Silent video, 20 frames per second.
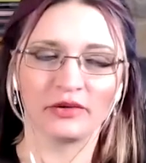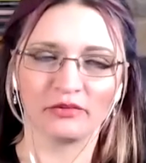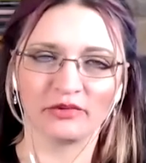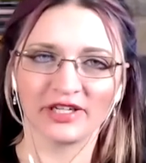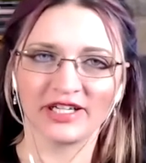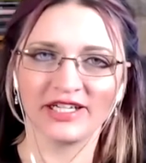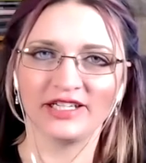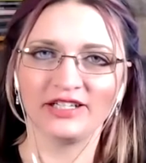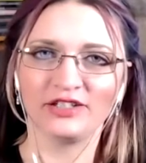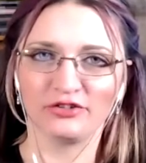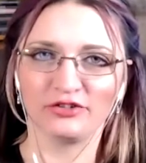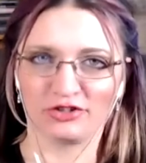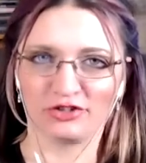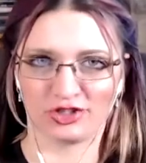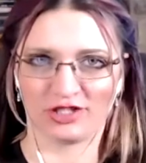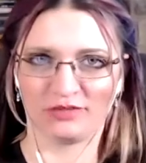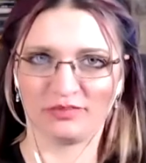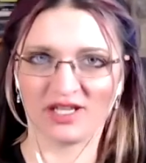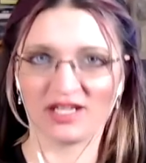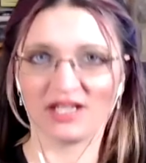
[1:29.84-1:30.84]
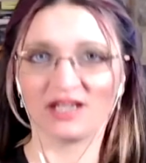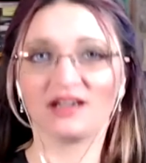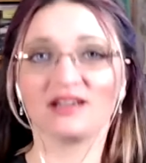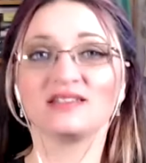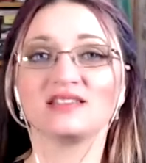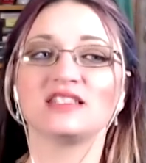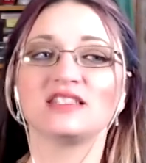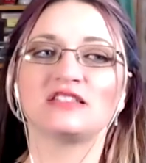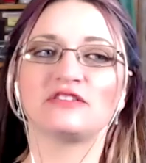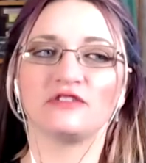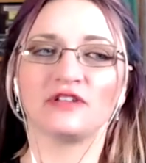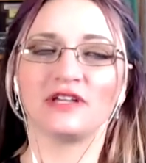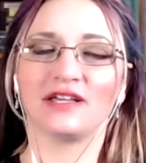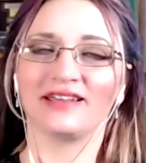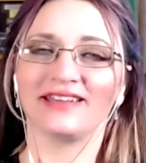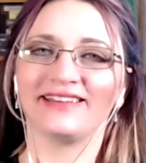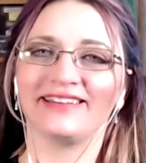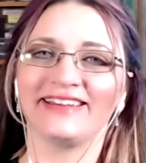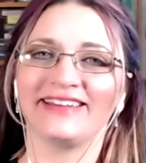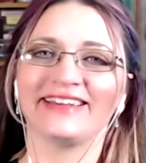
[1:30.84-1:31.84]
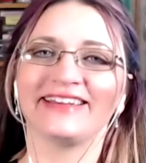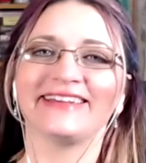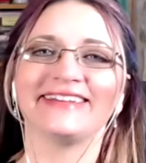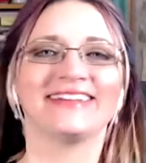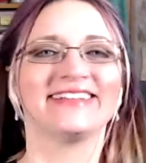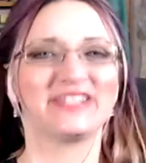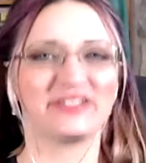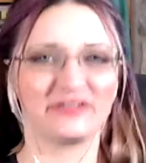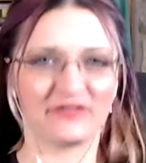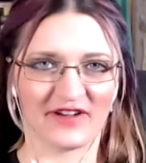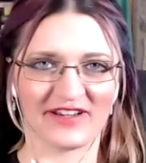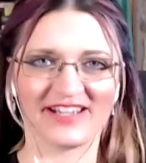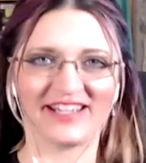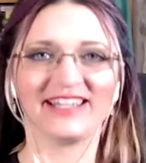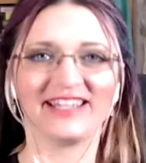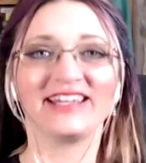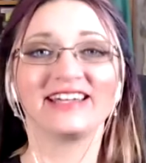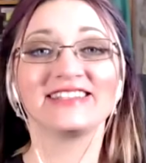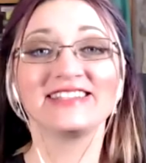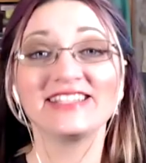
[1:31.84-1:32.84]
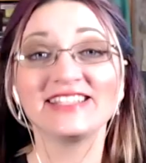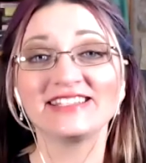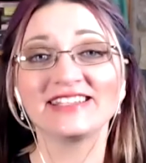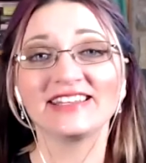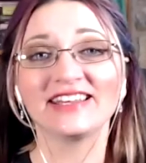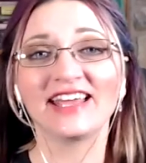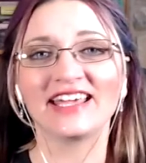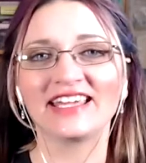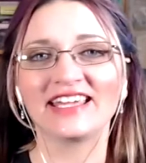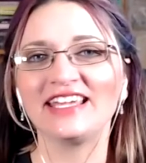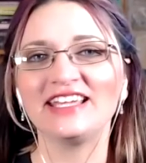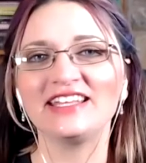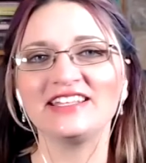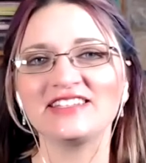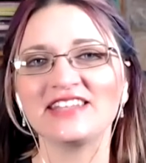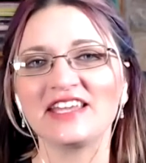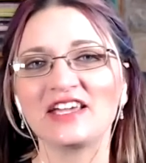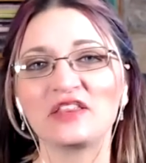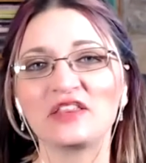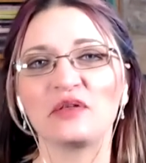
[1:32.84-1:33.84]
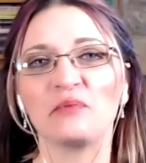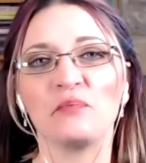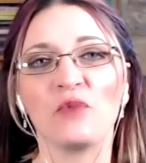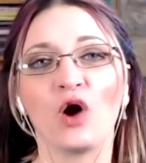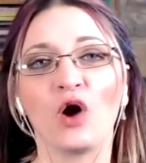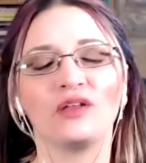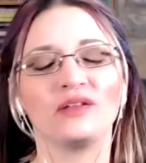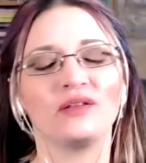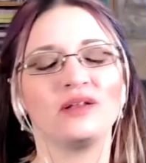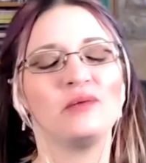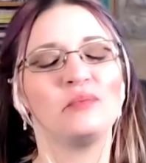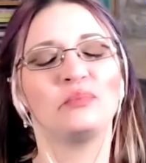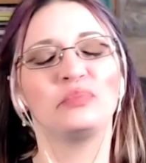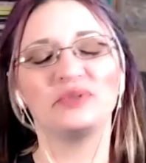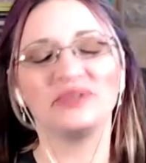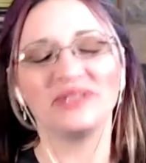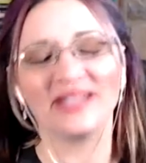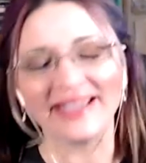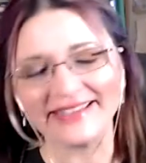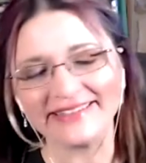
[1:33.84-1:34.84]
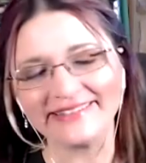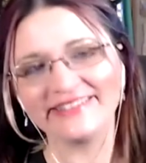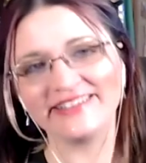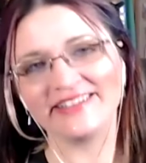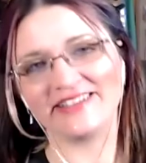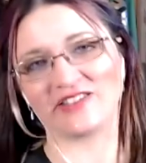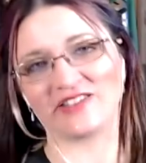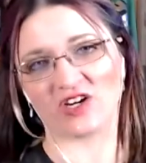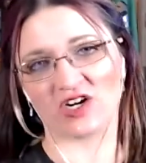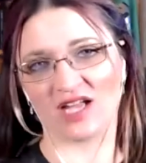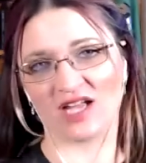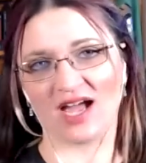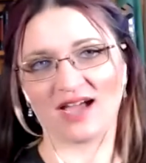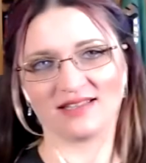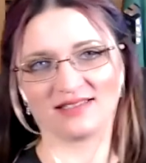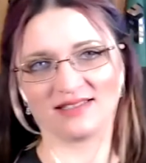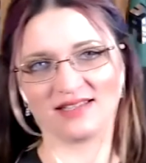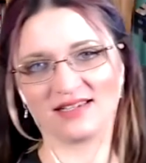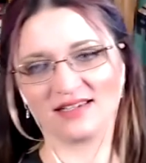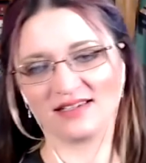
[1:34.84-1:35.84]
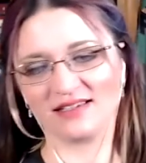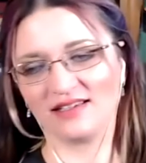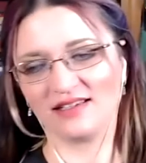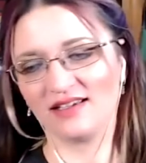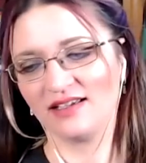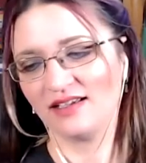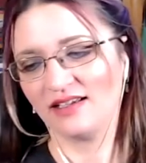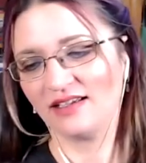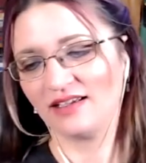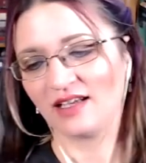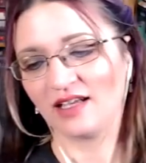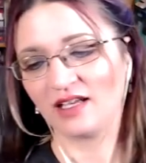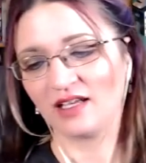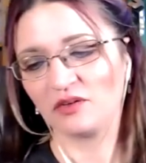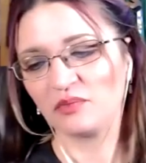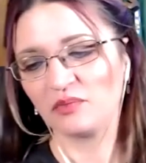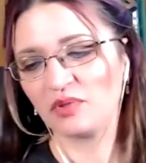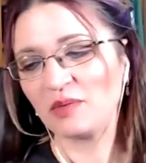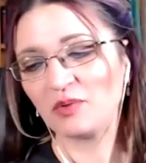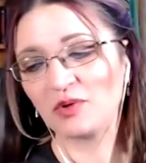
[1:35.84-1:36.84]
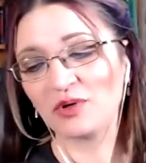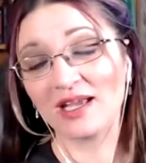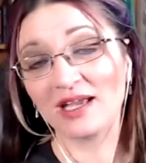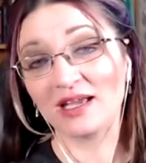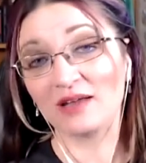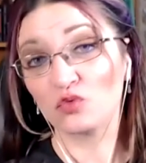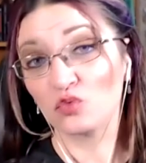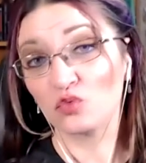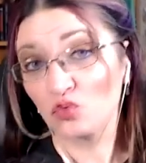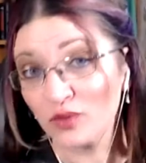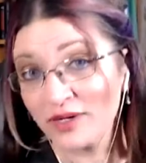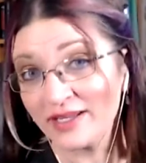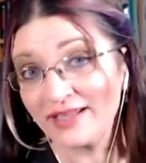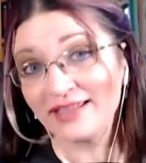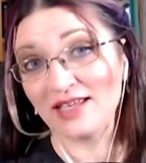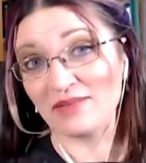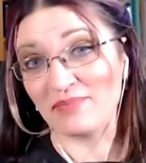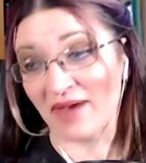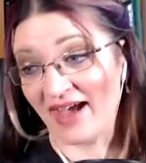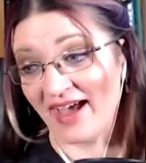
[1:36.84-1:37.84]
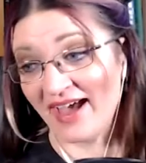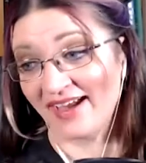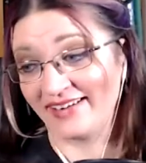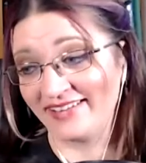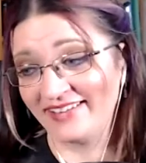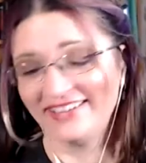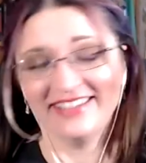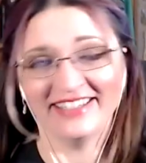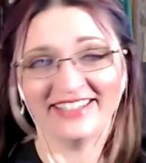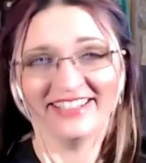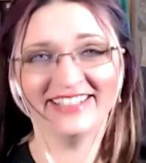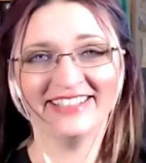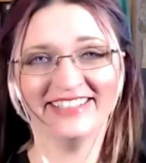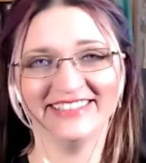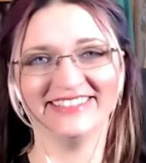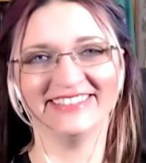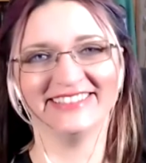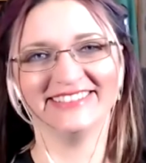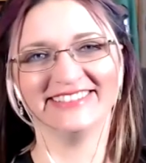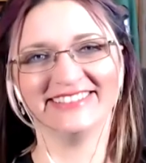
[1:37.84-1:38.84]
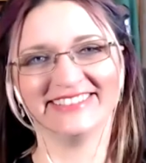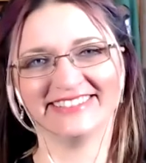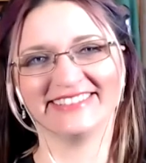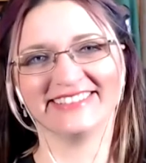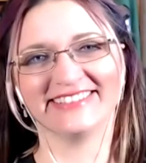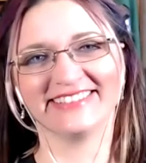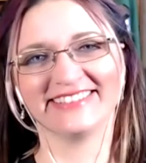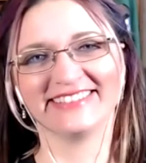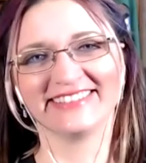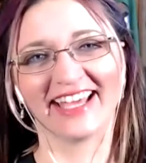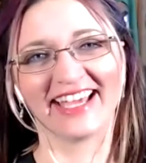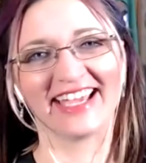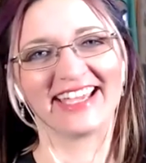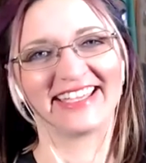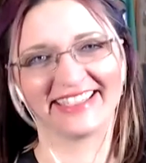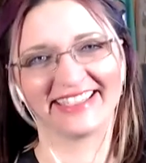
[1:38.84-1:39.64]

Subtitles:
Reed, you should be, because it's funny because he's like blatantly sarcastic and people get really mad. Like,